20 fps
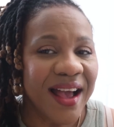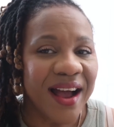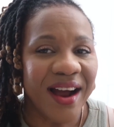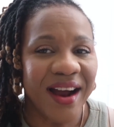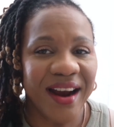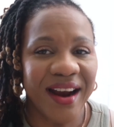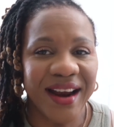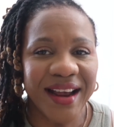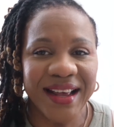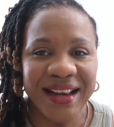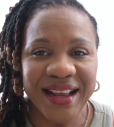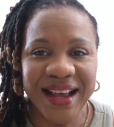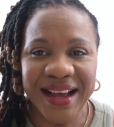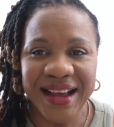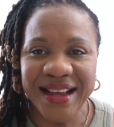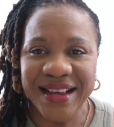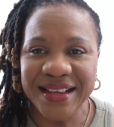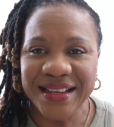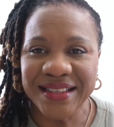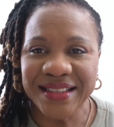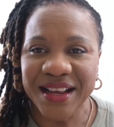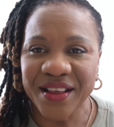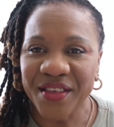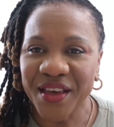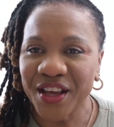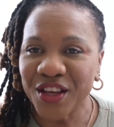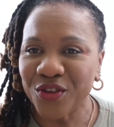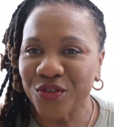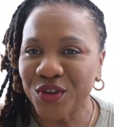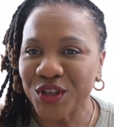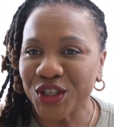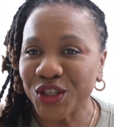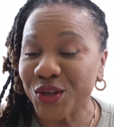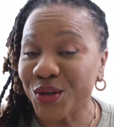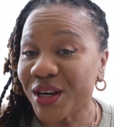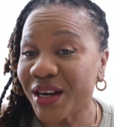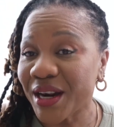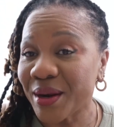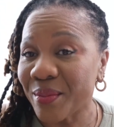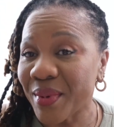All right, guys, thank you for
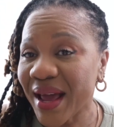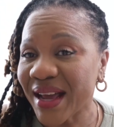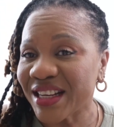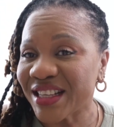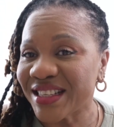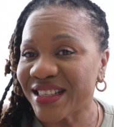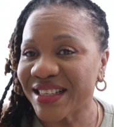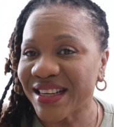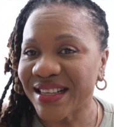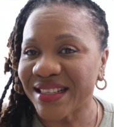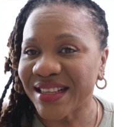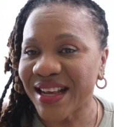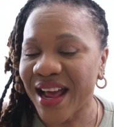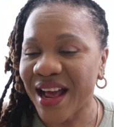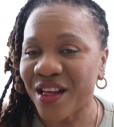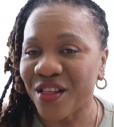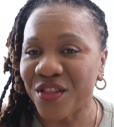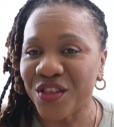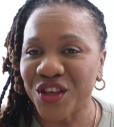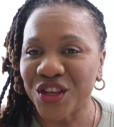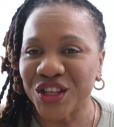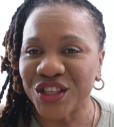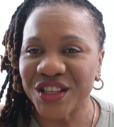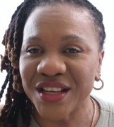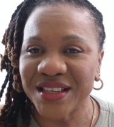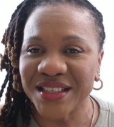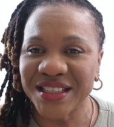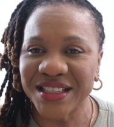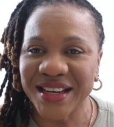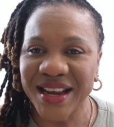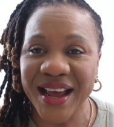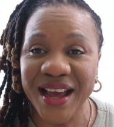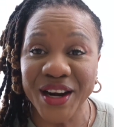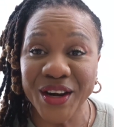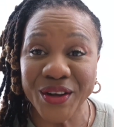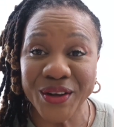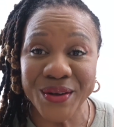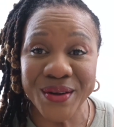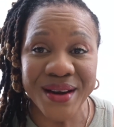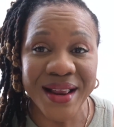tuning in back to Jess Althea's
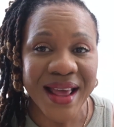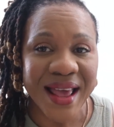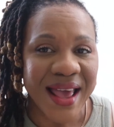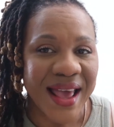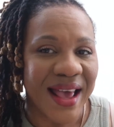channel.